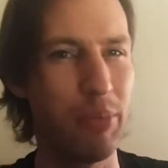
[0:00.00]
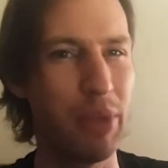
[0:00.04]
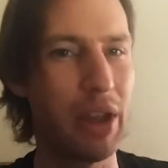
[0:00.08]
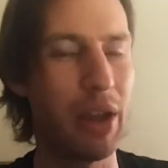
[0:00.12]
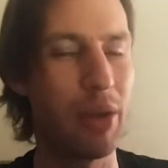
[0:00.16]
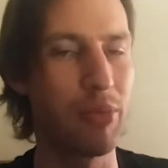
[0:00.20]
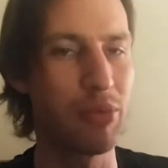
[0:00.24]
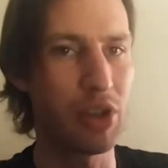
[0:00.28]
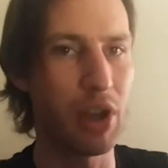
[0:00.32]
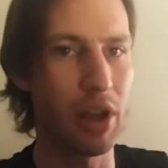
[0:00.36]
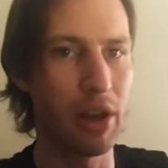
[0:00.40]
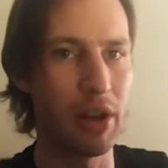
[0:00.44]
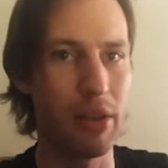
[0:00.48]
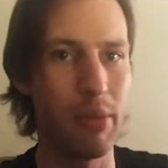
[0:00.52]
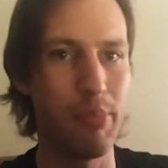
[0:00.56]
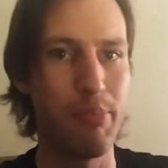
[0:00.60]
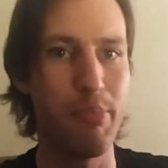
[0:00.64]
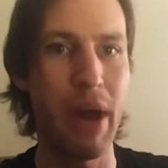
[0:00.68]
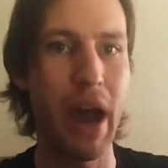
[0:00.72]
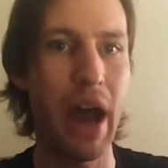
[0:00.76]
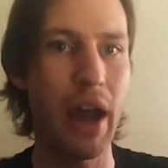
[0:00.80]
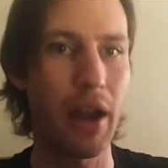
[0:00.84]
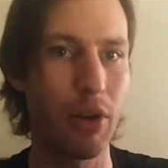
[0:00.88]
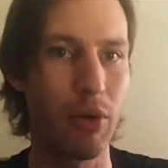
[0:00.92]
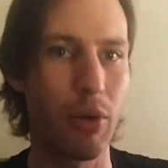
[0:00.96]
becomes kind of the
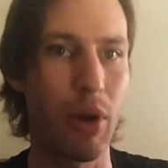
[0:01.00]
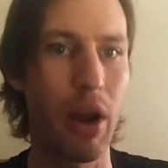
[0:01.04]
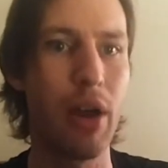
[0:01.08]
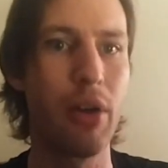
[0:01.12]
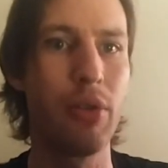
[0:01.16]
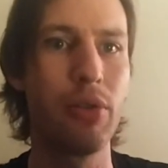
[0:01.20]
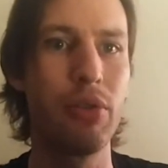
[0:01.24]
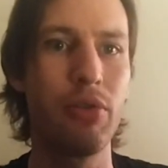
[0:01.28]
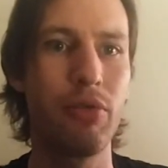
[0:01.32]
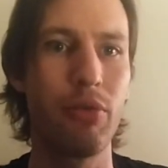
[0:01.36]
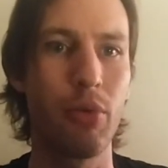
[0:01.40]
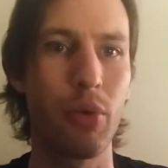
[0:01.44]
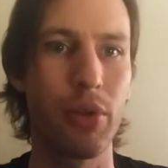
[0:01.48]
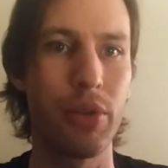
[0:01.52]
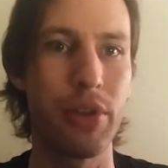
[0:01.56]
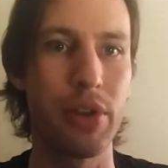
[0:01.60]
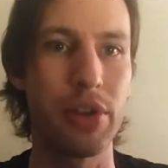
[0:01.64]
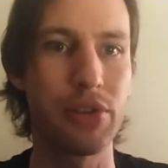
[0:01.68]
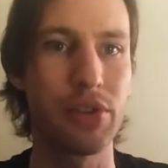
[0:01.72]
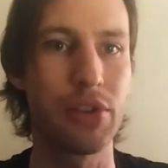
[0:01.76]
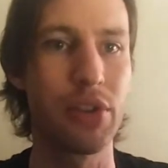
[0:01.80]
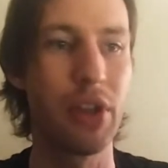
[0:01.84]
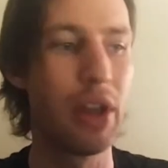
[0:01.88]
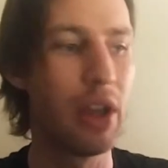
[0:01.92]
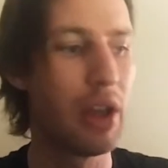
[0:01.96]
background for
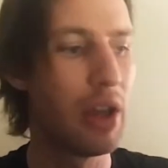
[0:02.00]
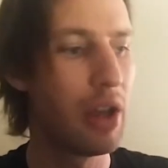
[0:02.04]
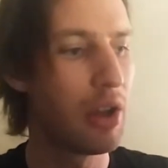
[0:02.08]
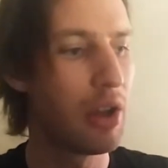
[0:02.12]
this